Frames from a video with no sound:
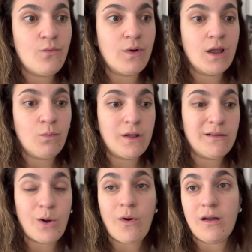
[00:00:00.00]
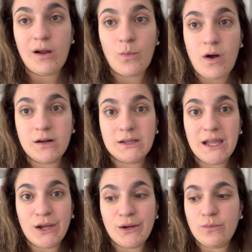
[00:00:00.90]
we will go on our walk
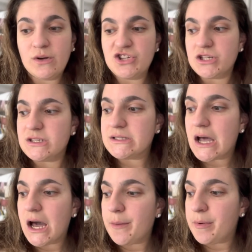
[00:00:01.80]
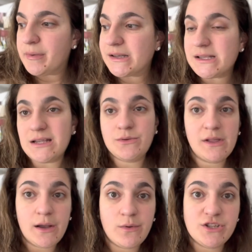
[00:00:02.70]
later when she's up because I do
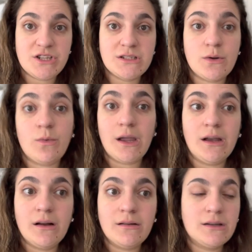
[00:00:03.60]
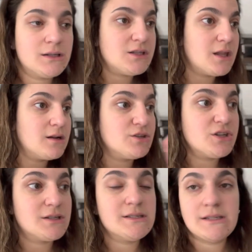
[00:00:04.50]
like when she's awake, then she
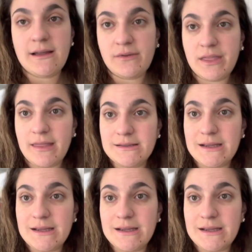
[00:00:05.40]
can see everything that's